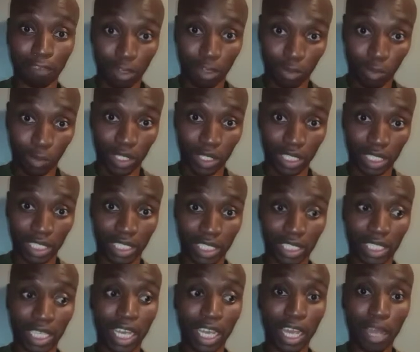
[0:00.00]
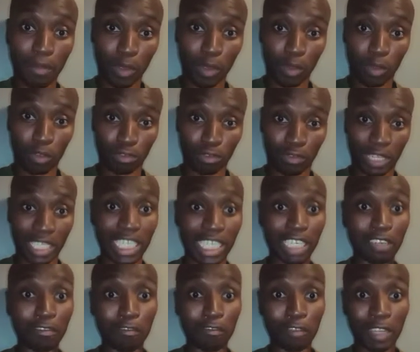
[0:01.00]
valuation because of that
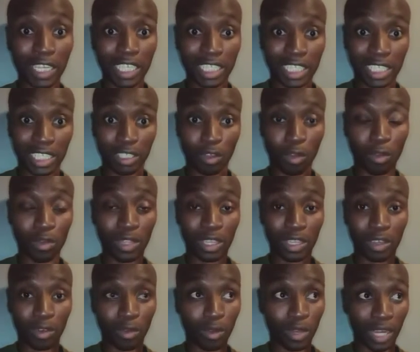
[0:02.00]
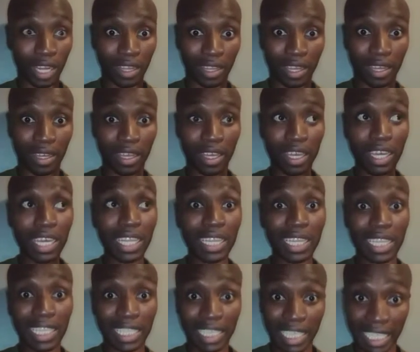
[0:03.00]
inflation, or rather
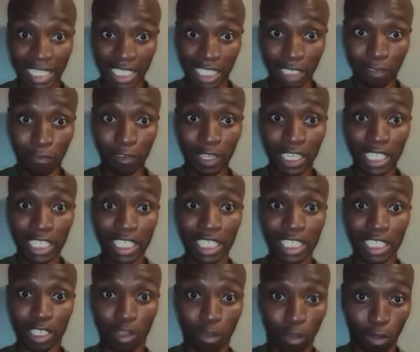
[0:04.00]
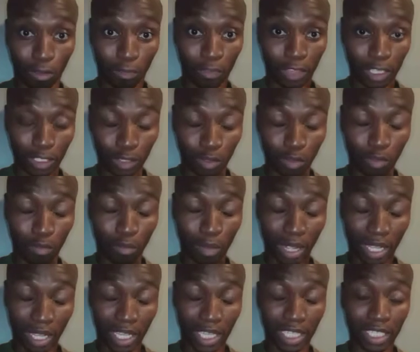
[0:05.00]
the deflation of the stock
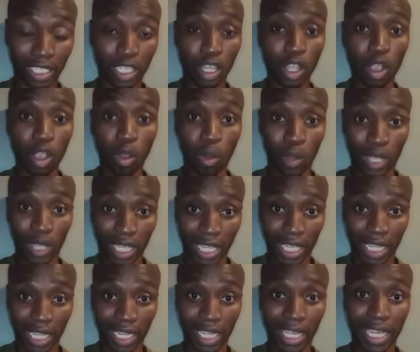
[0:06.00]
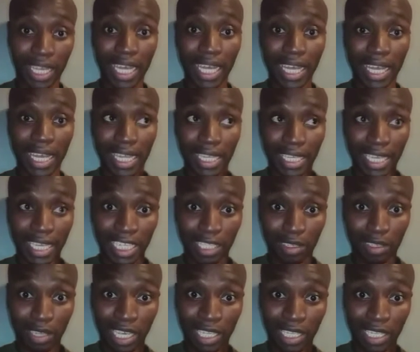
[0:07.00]
market occurring. And
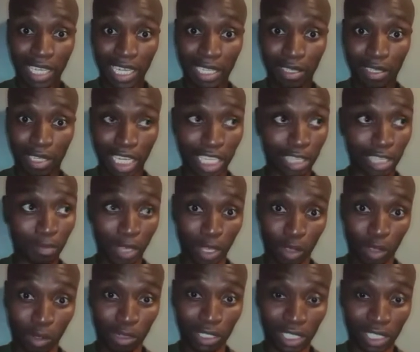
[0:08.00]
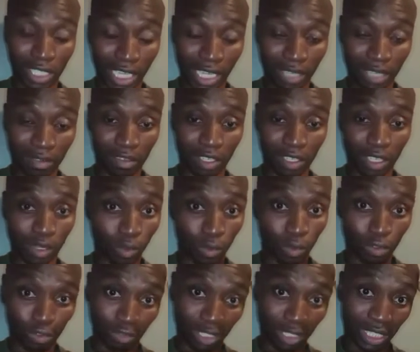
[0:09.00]
it may cause their
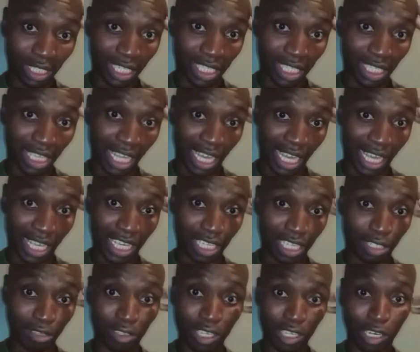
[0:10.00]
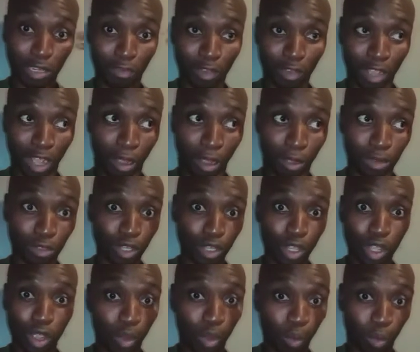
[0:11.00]
CEOs to stretch their head of trying to figure out
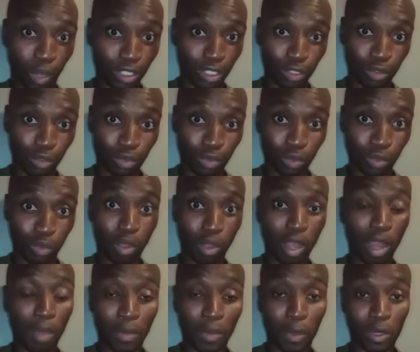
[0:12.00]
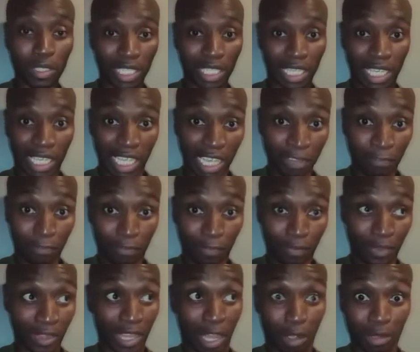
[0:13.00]
what to do. Because if
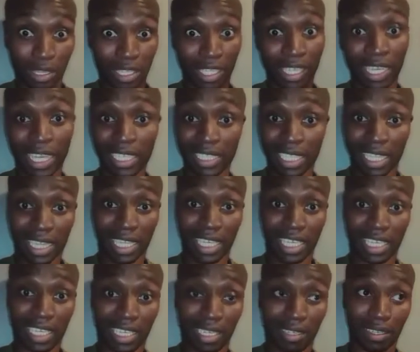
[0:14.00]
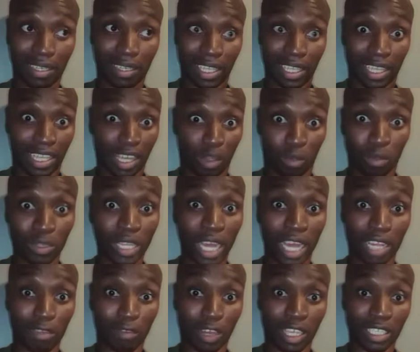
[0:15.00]
now here's the thing, the good
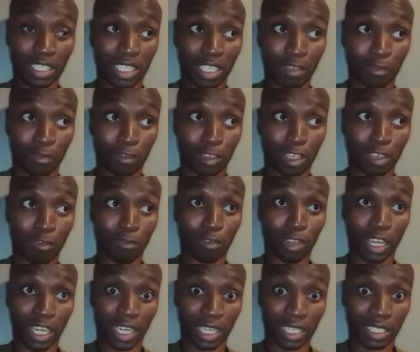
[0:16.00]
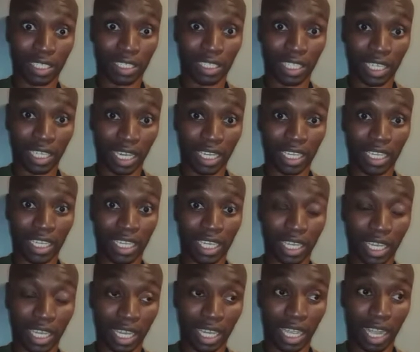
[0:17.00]
advice, if you are running
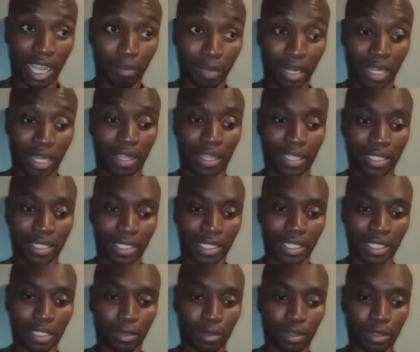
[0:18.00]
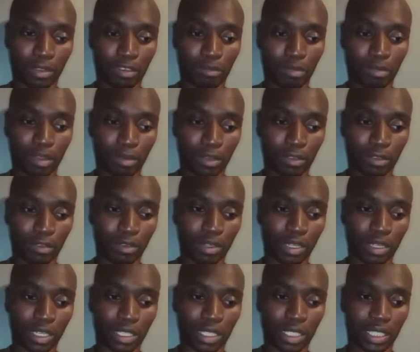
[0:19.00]
a company that is listed on the Zimbabwean Stock
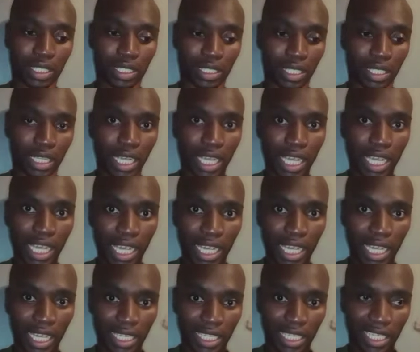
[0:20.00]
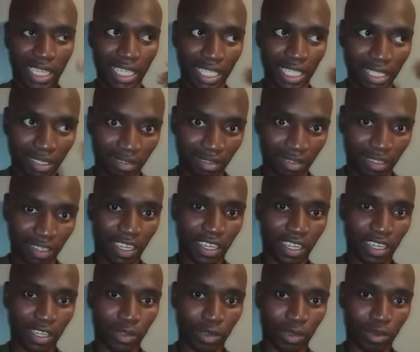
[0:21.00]
Exchange and this
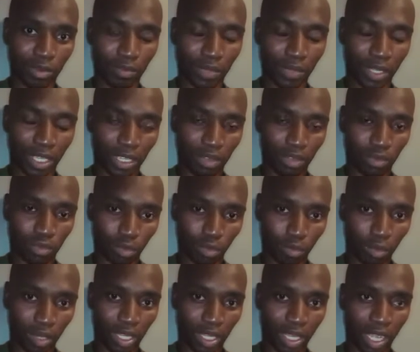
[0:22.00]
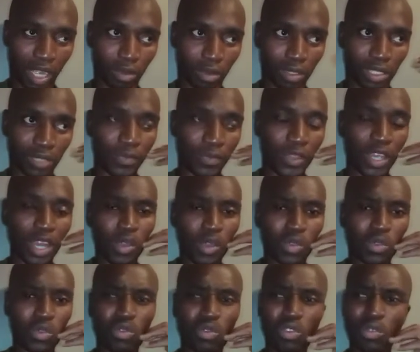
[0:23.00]
scenario begins to play out,
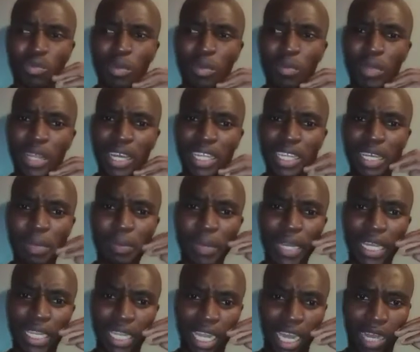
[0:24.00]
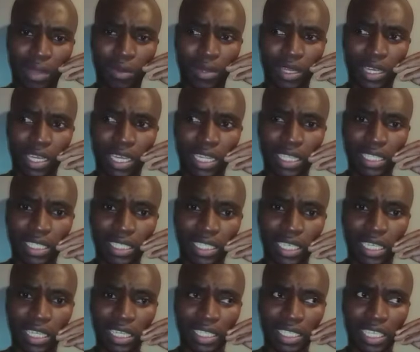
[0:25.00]
you should be planning by now and
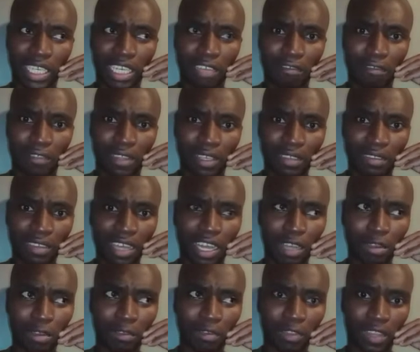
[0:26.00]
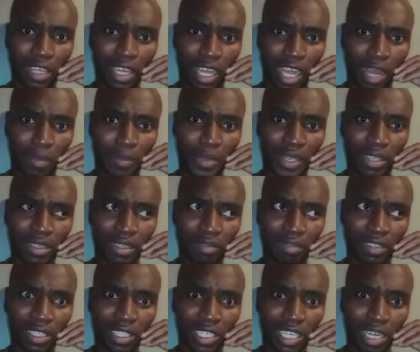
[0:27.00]
see that if this kind of thing happens, if
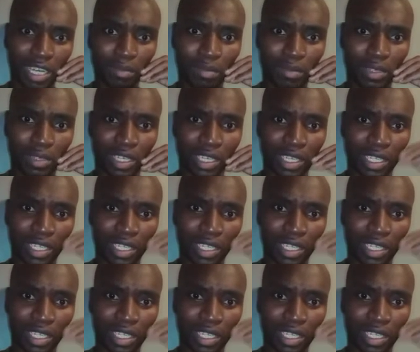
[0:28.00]
trouble,